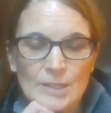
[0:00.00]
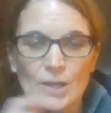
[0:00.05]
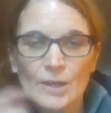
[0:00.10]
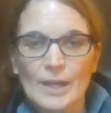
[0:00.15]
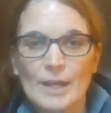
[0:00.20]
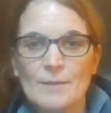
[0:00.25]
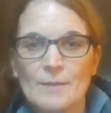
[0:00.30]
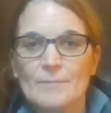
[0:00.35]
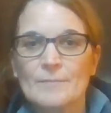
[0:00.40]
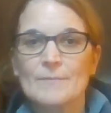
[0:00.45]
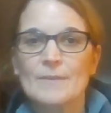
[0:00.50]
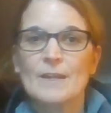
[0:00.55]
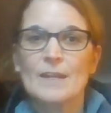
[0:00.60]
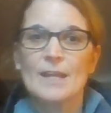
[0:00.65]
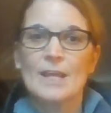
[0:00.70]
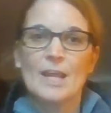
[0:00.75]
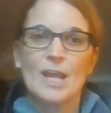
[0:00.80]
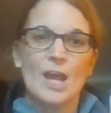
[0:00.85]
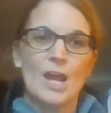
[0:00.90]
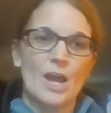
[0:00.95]
Okay.
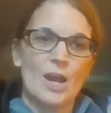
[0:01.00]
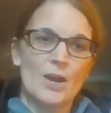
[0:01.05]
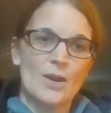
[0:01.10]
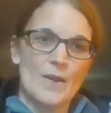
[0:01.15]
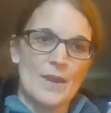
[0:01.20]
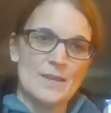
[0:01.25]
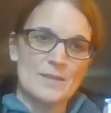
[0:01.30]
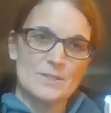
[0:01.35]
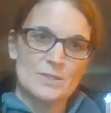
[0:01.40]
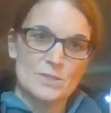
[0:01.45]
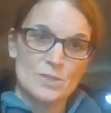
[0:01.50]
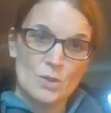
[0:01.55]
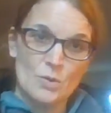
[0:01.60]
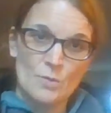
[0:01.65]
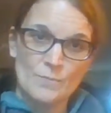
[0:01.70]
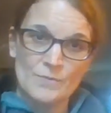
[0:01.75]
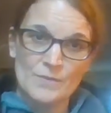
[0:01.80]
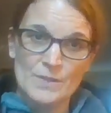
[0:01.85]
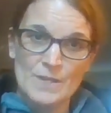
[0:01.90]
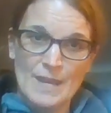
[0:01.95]
All right. So
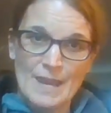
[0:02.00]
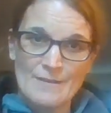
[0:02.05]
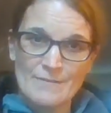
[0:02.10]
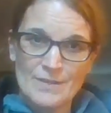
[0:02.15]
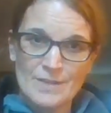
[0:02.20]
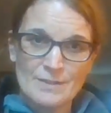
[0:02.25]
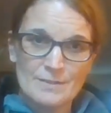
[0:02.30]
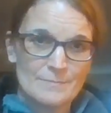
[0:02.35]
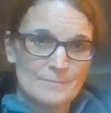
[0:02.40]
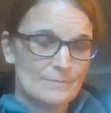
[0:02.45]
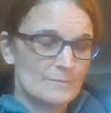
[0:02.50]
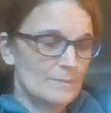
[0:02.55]
hopefully you have it.